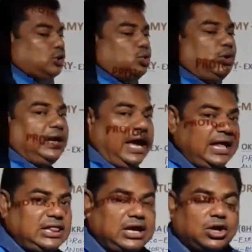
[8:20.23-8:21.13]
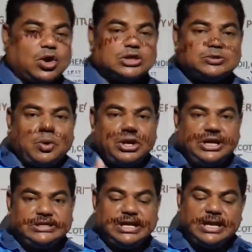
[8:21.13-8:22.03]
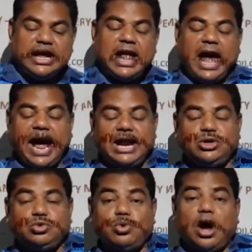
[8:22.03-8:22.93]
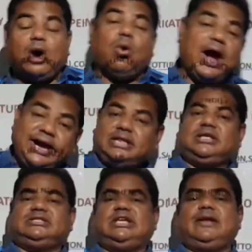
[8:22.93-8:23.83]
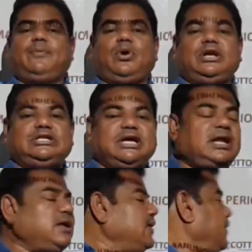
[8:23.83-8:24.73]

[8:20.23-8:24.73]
to gain the cross-pollination and to avoid the self-pollination.